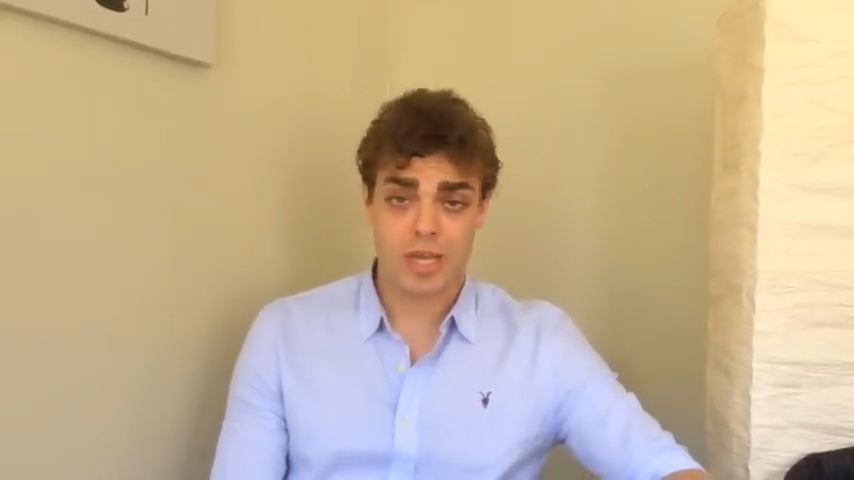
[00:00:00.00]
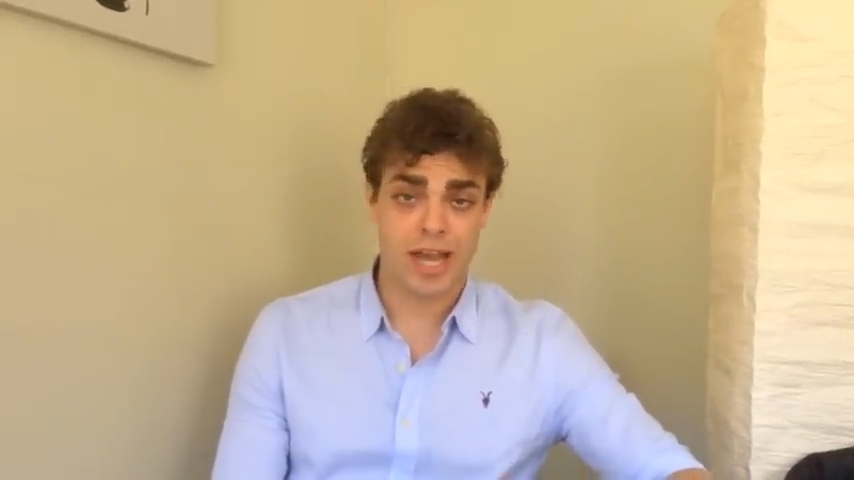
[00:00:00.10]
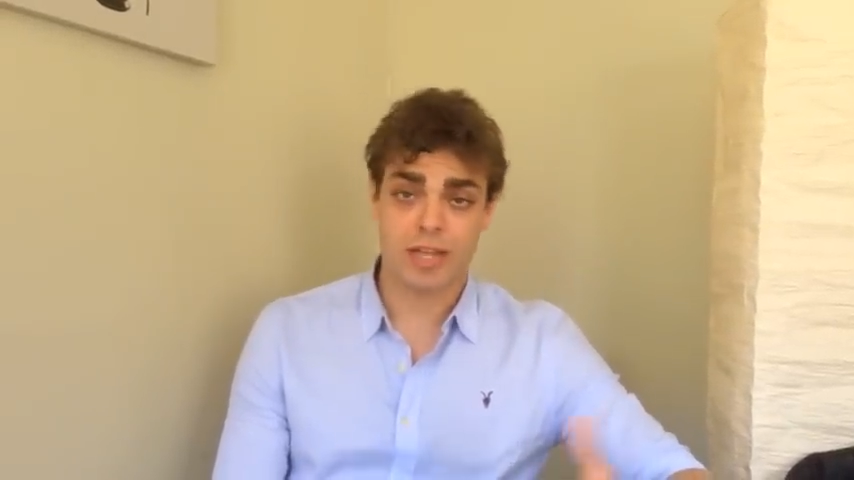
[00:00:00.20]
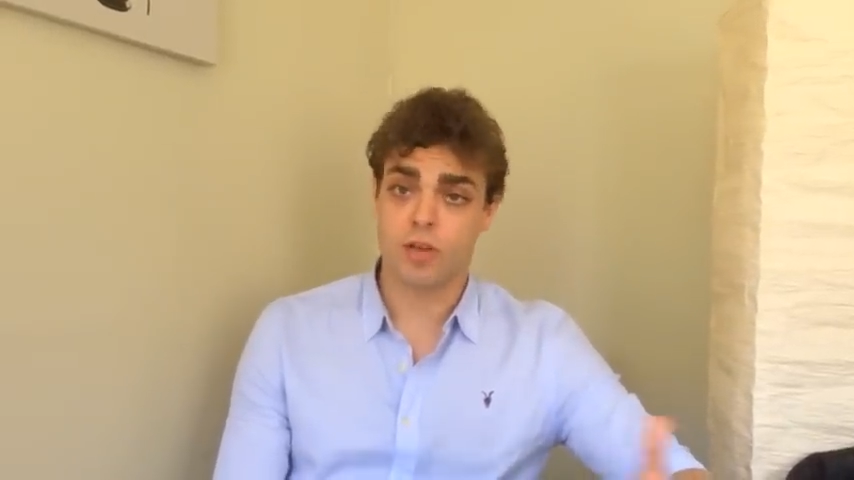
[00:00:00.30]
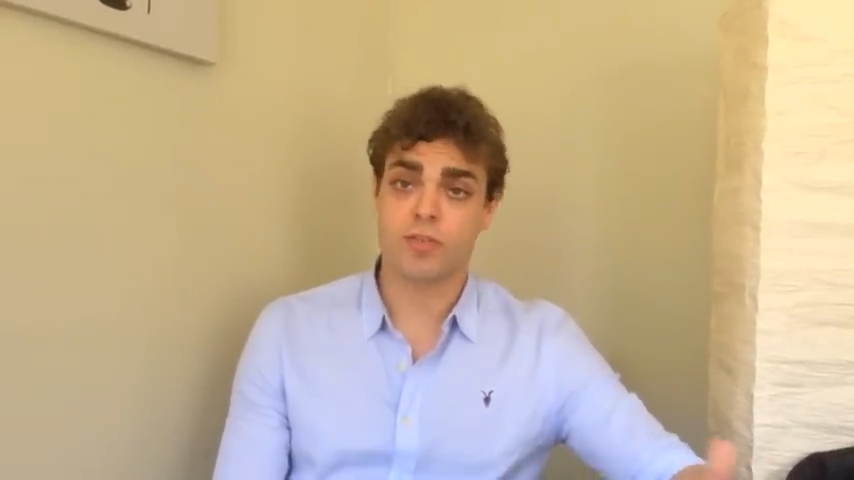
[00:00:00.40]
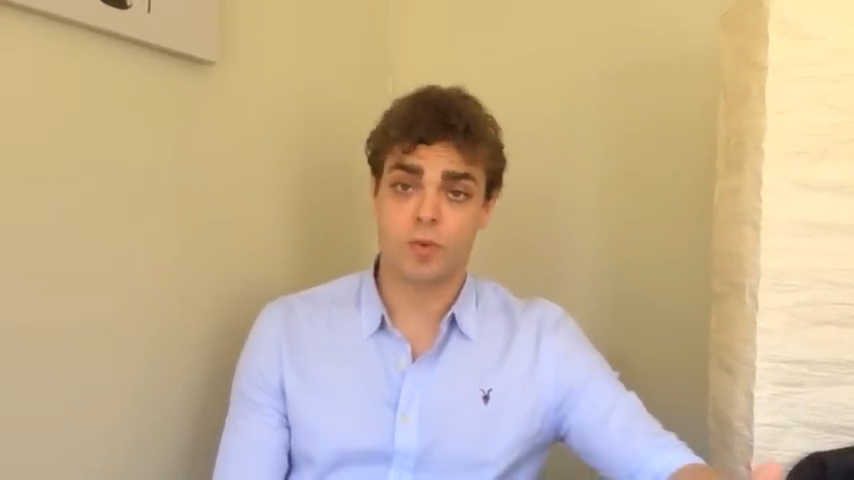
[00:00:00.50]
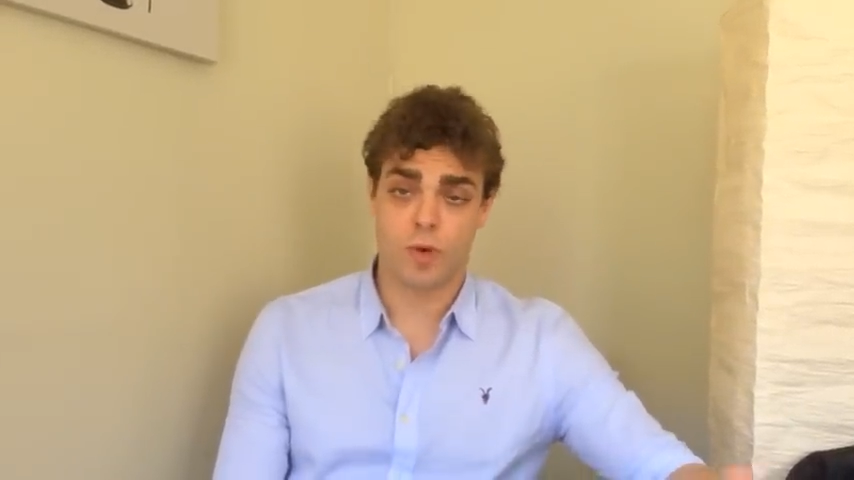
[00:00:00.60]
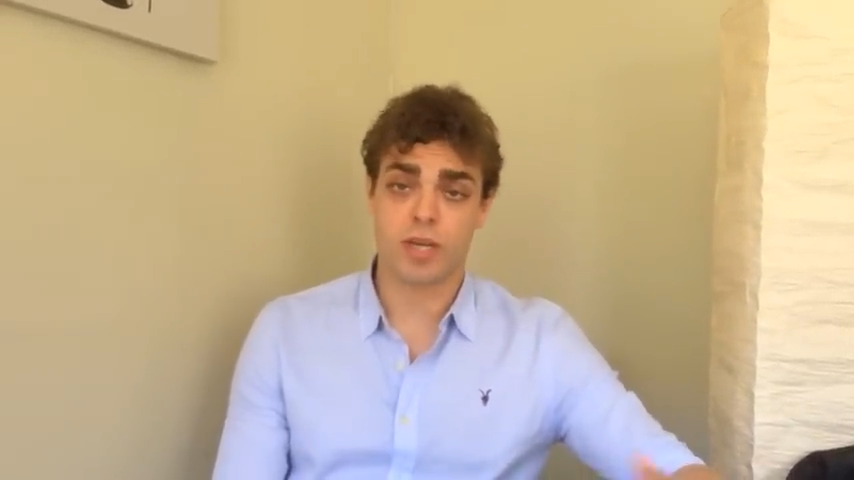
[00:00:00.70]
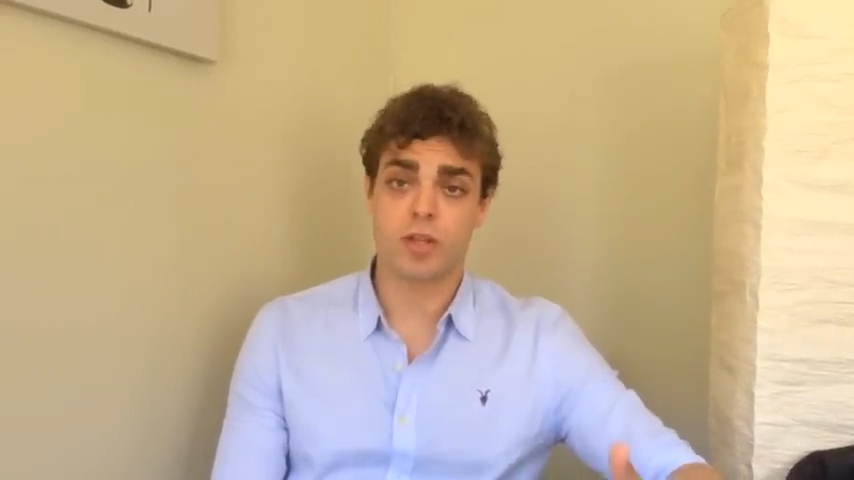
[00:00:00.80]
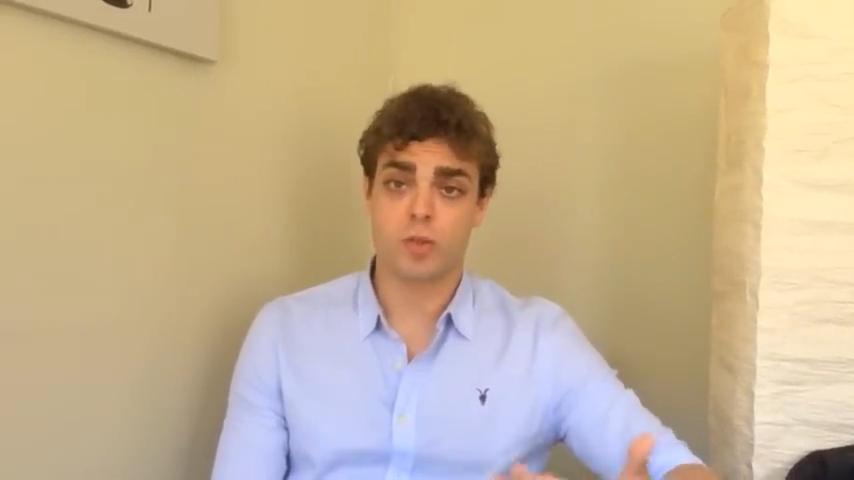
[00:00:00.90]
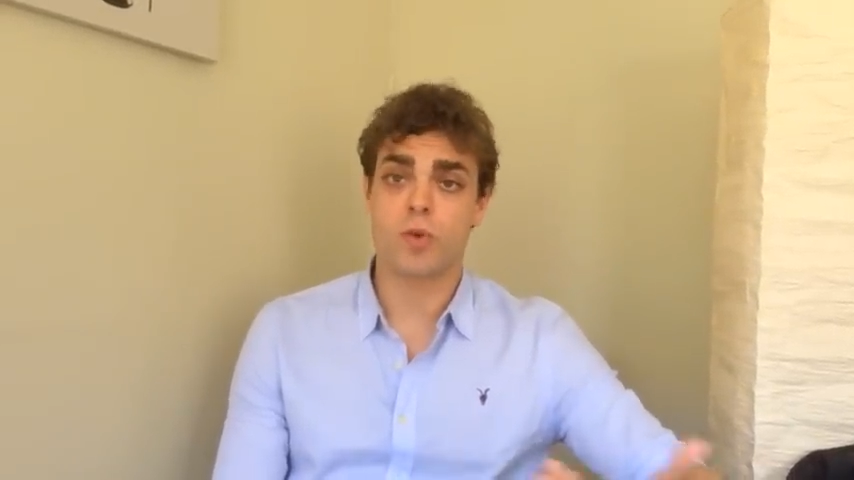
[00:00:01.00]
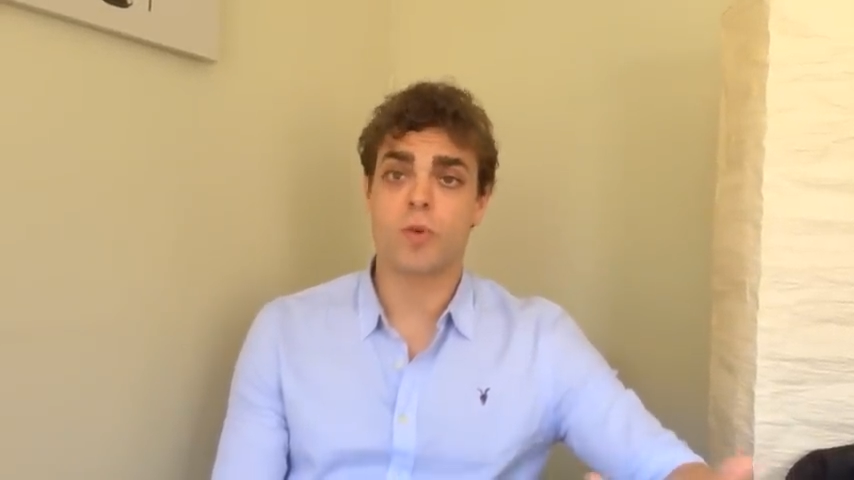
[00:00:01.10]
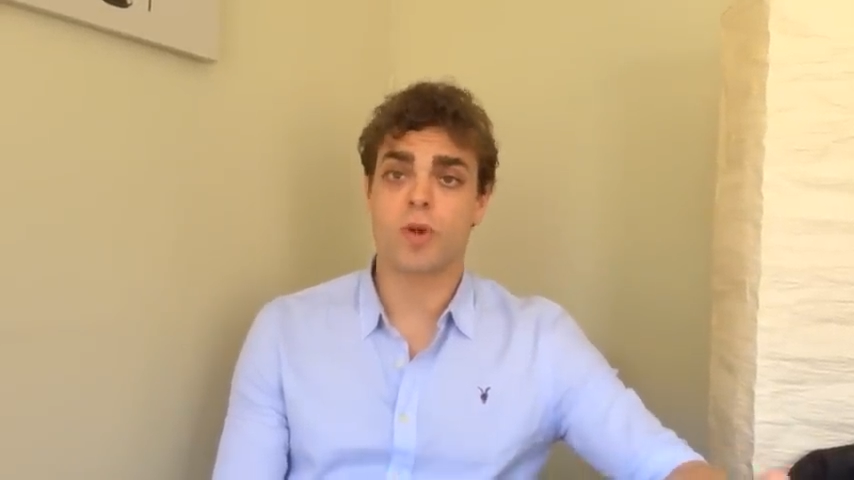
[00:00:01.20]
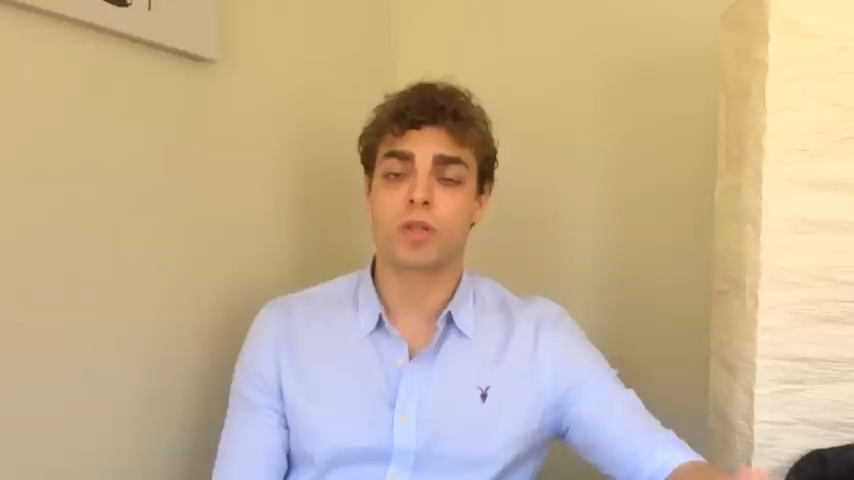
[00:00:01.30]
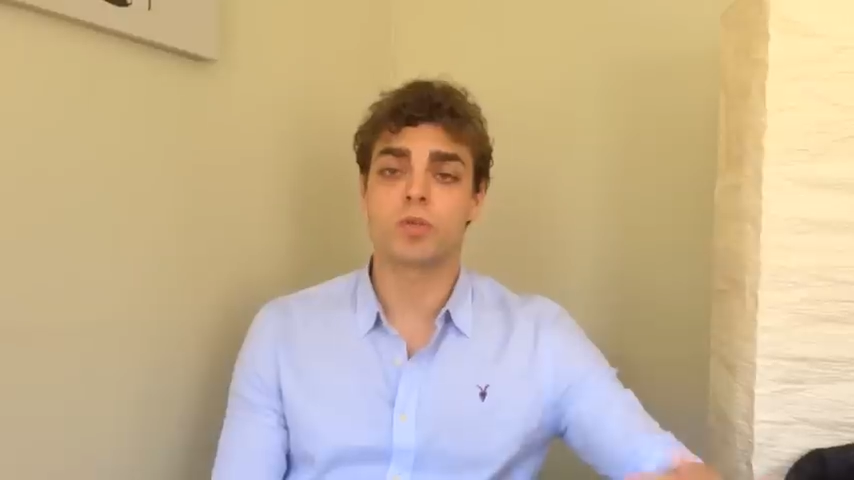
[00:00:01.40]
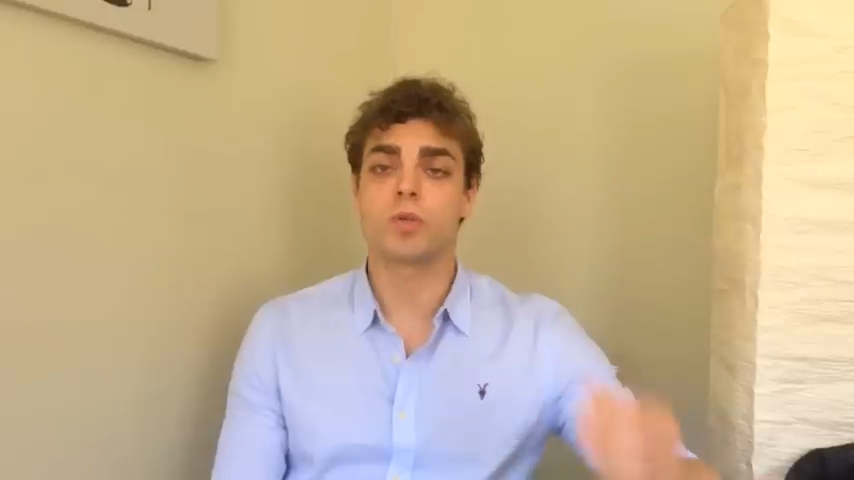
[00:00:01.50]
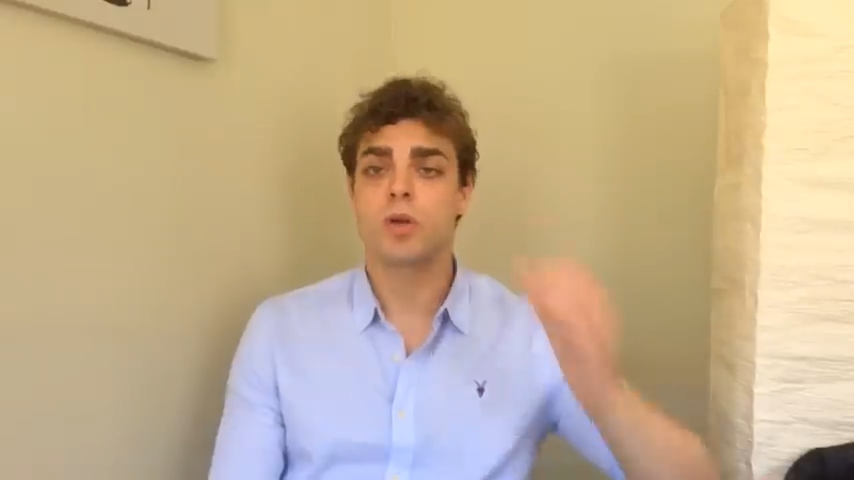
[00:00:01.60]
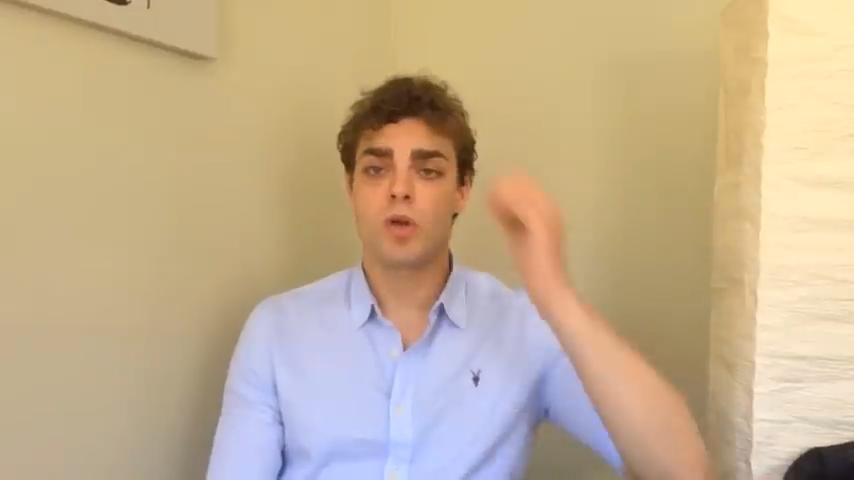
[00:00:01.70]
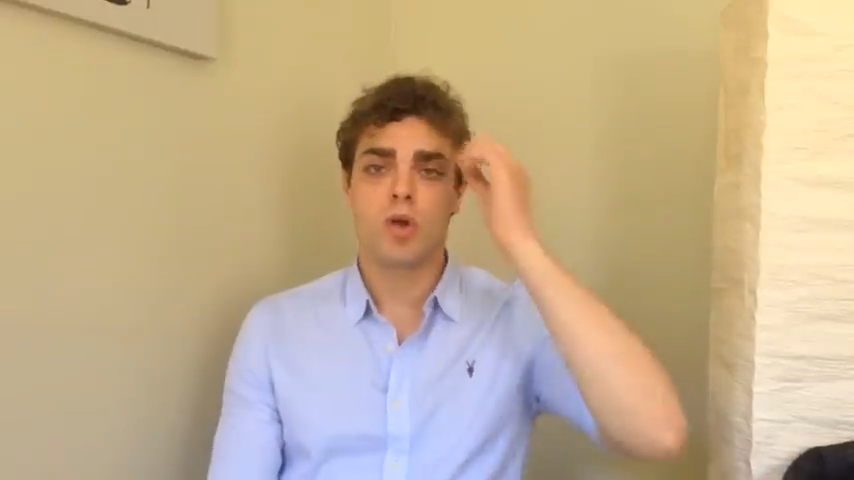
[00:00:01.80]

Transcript: kind of the one that we wanna do,